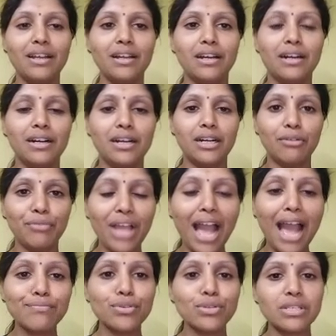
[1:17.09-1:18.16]
We
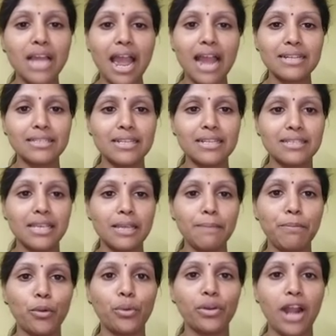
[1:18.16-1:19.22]
have to start the C
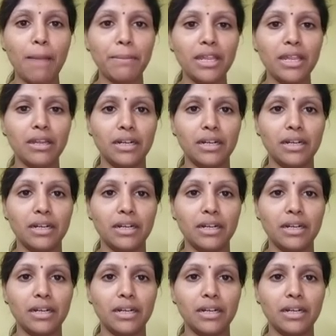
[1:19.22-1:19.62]
programming.